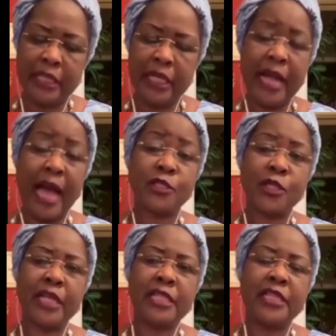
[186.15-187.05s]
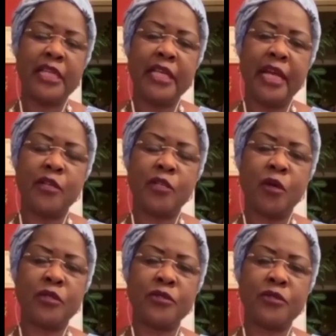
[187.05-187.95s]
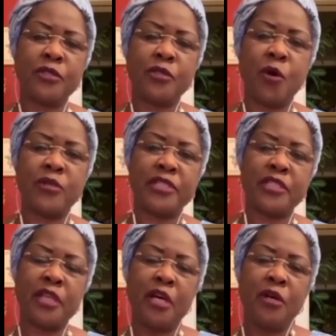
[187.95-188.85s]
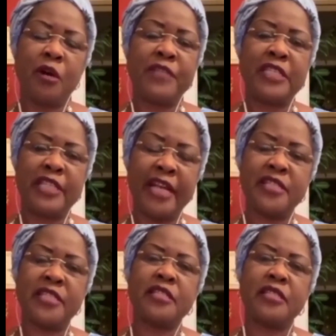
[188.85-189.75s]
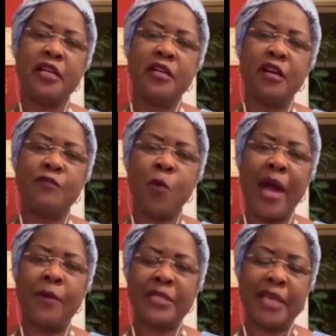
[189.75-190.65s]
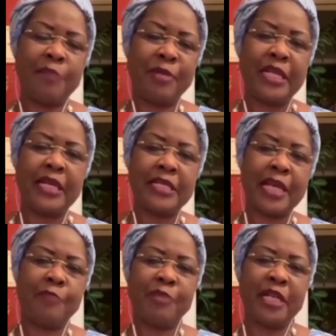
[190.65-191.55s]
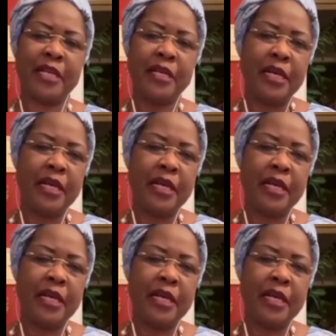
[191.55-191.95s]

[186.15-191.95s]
in isolation and not go to the root causes of the genesis of why what's happening is happening,